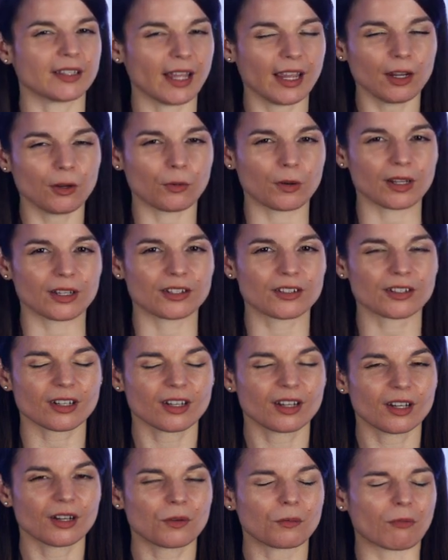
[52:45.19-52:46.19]
language,
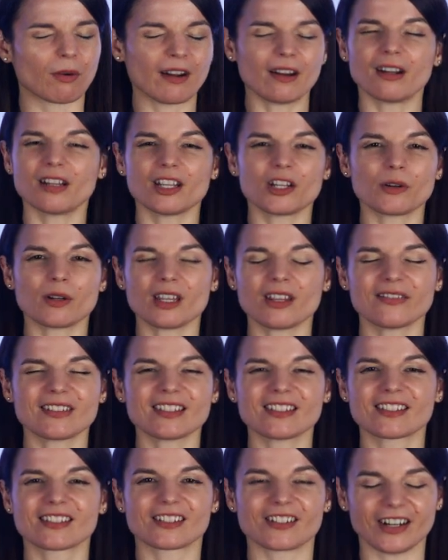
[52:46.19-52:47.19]
where do you
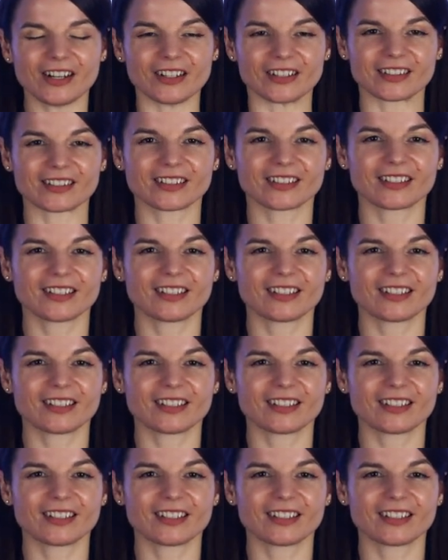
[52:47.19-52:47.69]
even start?